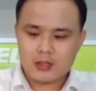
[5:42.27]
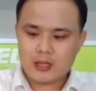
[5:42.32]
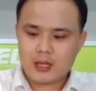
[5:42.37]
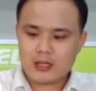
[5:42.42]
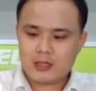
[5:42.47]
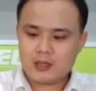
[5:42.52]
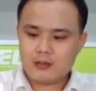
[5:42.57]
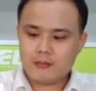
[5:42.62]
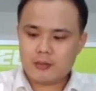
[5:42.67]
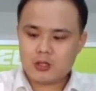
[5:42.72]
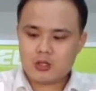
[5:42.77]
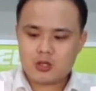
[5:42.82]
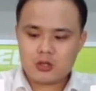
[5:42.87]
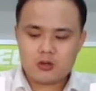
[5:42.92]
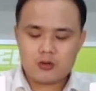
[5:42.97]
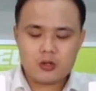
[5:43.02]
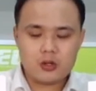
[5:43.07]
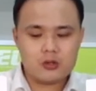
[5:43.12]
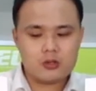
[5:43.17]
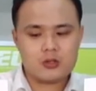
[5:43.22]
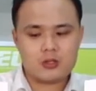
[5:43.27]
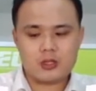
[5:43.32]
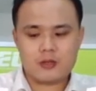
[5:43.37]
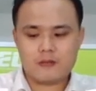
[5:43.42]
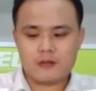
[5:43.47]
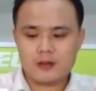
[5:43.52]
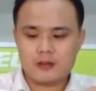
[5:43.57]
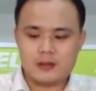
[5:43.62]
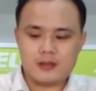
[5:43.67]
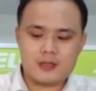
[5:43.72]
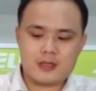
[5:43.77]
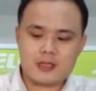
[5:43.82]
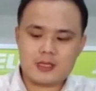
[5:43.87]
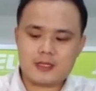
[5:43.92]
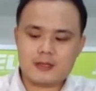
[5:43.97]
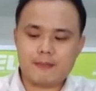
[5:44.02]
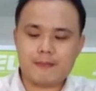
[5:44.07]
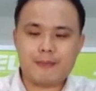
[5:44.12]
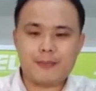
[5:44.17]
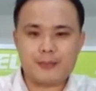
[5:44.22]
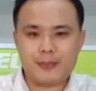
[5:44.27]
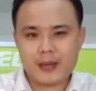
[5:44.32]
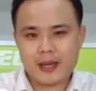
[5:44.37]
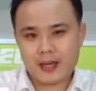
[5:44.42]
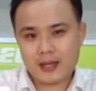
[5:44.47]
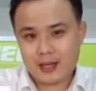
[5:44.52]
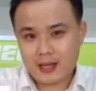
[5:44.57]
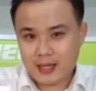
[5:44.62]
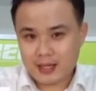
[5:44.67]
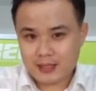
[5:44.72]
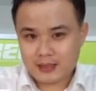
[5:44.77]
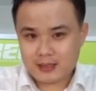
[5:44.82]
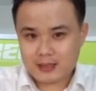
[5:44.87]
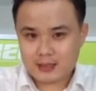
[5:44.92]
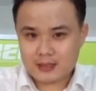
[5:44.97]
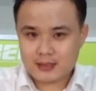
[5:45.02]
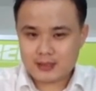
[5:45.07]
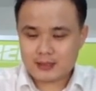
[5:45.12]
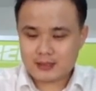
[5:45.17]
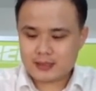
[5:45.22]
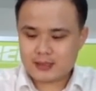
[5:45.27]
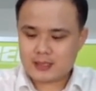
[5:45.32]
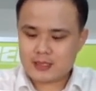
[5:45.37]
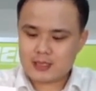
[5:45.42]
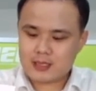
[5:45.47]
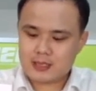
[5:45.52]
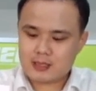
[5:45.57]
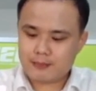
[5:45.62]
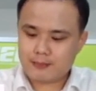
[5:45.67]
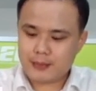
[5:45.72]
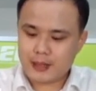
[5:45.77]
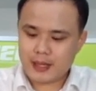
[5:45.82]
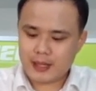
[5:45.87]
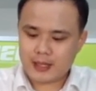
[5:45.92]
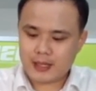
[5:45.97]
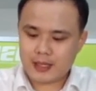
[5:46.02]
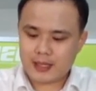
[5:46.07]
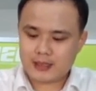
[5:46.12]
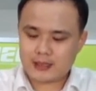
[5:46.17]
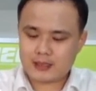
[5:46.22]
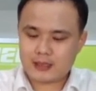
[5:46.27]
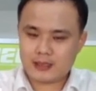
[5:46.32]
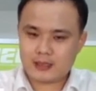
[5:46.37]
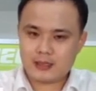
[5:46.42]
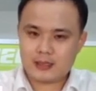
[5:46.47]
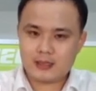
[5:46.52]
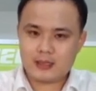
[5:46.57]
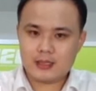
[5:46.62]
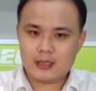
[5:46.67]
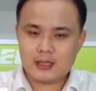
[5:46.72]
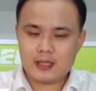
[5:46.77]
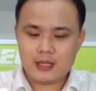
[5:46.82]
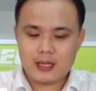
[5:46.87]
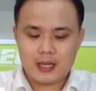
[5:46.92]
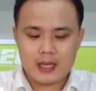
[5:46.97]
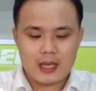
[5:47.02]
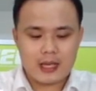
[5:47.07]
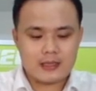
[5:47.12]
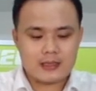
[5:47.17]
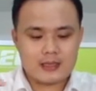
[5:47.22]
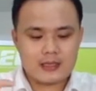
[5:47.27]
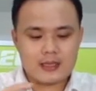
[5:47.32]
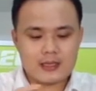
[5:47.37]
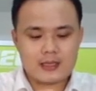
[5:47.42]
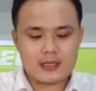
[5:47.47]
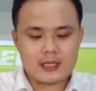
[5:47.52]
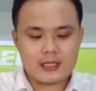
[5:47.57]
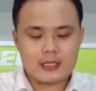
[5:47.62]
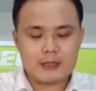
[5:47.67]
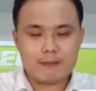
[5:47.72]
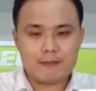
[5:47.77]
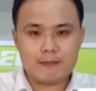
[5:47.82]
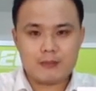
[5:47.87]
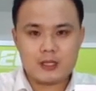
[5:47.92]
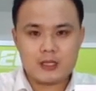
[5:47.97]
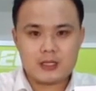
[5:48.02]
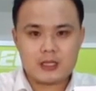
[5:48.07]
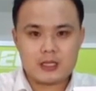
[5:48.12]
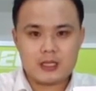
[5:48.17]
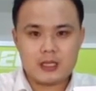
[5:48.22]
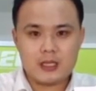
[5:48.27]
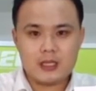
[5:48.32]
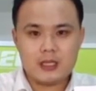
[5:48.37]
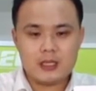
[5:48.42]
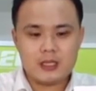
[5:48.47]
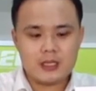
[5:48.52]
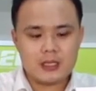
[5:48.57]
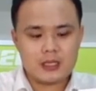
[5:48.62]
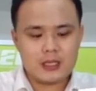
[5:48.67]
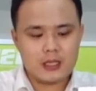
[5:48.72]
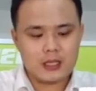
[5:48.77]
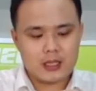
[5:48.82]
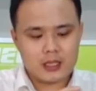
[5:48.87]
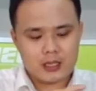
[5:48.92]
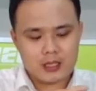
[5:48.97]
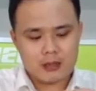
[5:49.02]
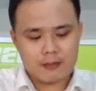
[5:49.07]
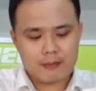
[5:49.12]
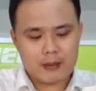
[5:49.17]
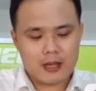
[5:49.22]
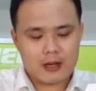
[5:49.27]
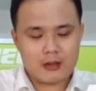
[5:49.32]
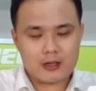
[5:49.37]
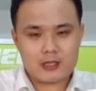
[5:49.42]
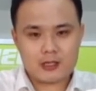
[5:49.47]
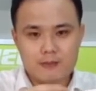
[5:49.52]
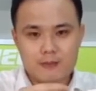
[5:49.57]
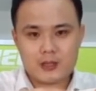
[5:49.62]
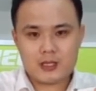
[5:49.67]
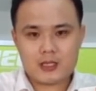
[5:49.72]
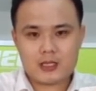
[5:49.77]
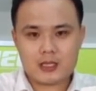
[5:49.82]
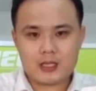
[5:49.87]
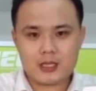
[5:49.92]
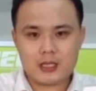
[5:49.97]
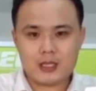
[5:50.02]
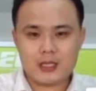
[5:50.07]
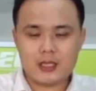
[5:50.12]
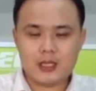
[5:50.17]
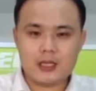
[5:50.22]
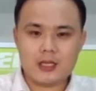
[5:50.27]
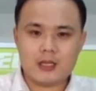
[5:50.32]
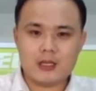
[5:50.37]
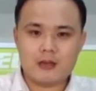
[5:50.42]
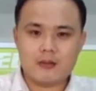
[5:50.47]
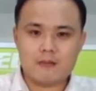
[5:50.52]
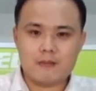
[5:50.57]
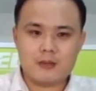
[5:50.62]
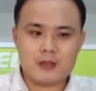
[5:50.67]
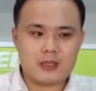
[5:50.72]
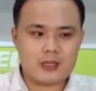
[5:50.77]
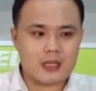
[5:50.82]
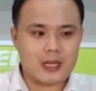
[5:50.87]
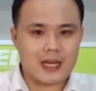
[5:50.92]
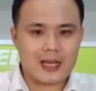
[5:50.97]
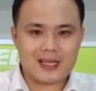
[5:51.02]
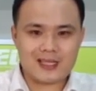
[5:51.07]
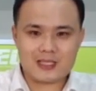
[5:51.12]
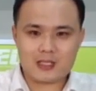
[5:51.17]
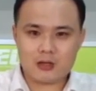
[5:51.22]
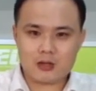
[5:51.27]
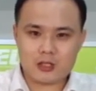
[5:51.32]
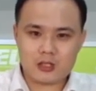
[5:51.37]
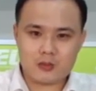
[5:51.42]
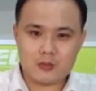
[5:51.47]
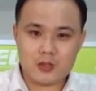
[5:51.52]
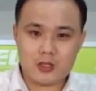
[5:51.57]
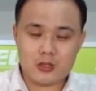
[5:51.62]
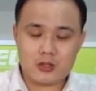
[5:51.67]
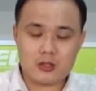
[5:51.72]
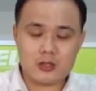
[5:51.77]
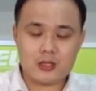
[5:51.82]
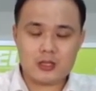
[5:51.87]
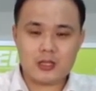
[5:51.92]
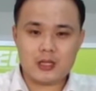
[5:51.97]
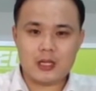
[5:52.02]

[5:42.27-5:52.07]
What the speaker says: And the material also different. This is backlight, this is backlight, and this is PC. Panel is PC. It's like stock switch.